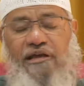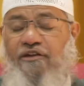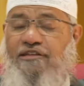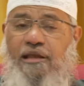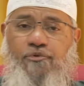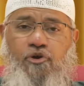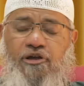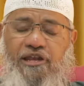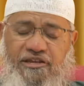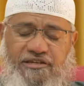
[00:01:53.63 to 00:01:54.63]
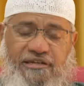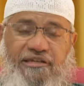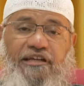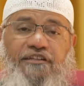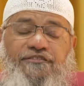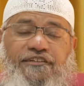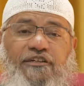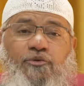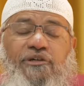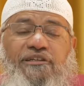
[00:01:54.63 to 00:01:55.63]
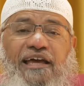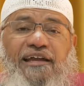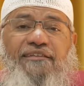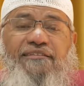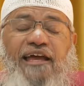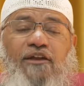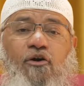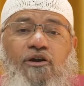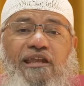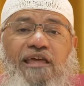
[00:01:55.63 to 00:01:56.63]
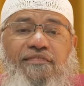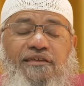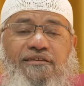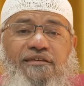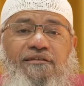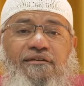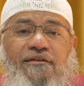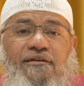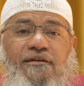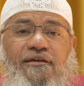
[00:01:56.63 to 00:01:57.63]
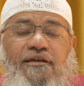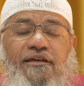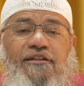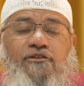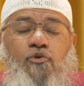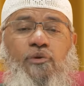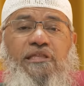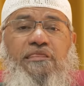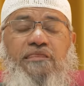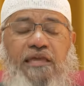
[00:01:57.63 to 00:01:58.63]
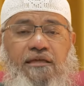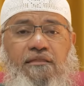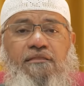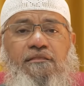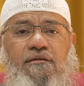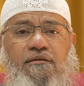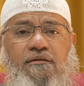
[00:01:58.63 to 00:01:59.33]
Islamic organization, see to it that that organization is doing things